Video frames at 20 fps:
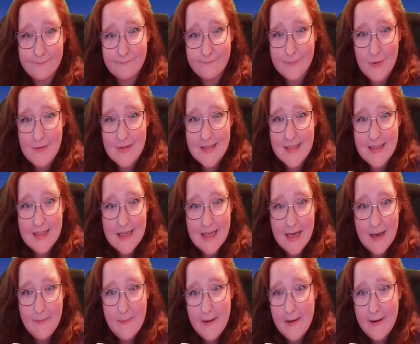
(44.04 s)
post a link
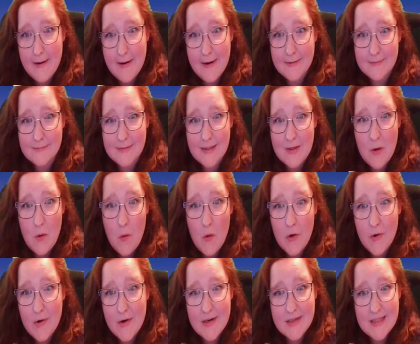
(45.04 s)
up here in the
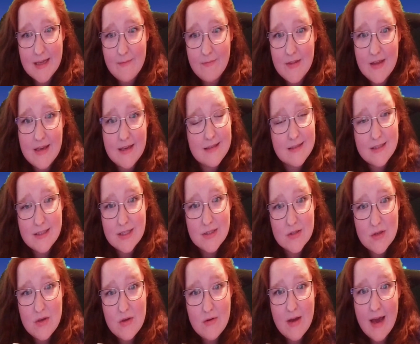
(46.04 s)
corner or something, just
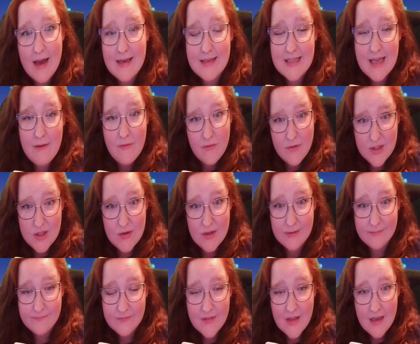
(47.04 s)
so you guys have a visual.
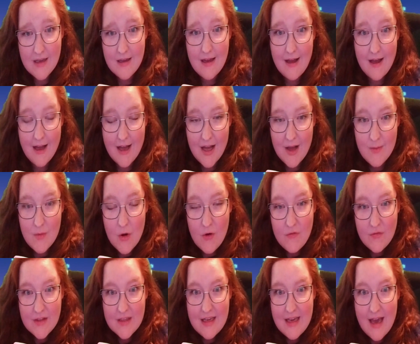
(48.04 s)
Um,
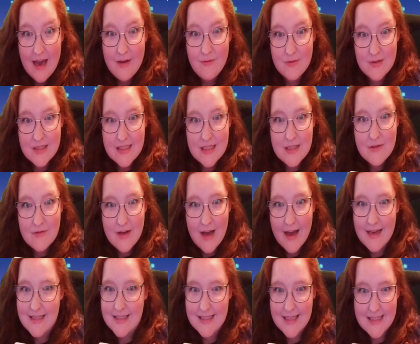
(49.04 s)
hopefully, I will see you
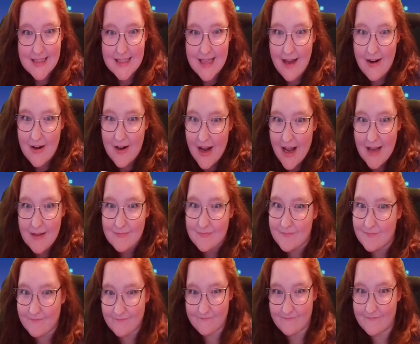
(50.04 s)
guys next Saturday.
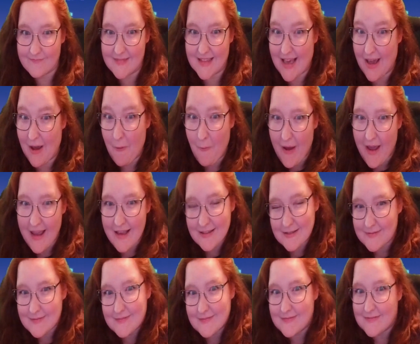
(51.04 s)
Can't wait!
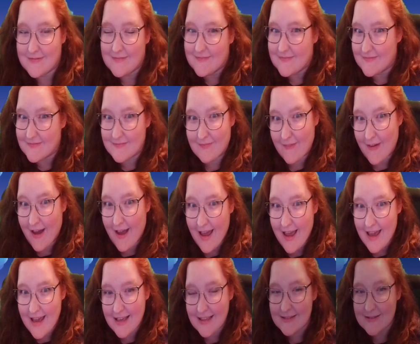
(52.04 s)

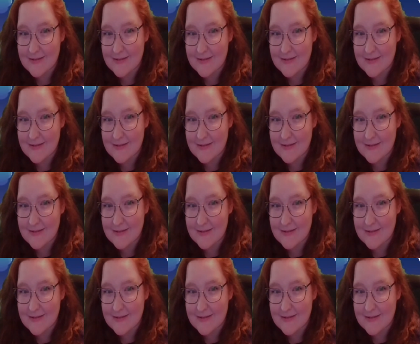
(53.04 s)
Bye!